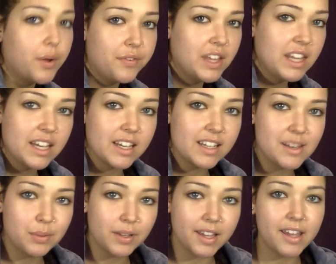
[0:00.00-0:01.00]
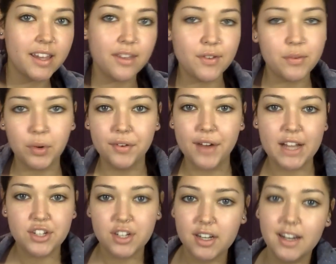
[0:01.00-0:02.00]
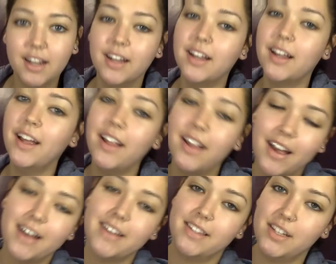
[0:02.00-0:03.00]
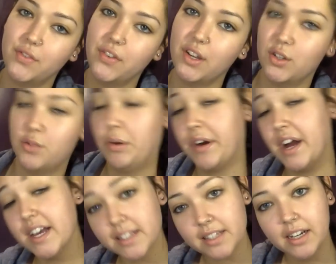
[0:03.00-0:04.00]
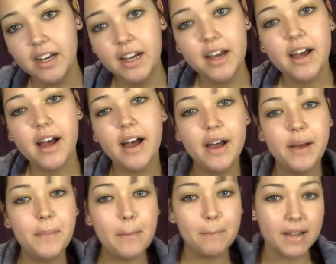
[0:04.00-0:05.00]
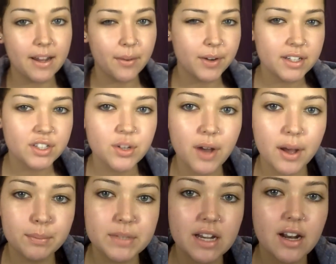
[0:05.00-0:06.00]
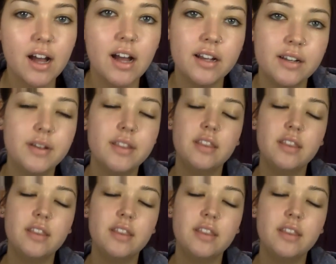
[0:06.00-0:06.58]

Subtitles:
I feel like I keep looking even more ratchet as these videos progress, but I wanted to update on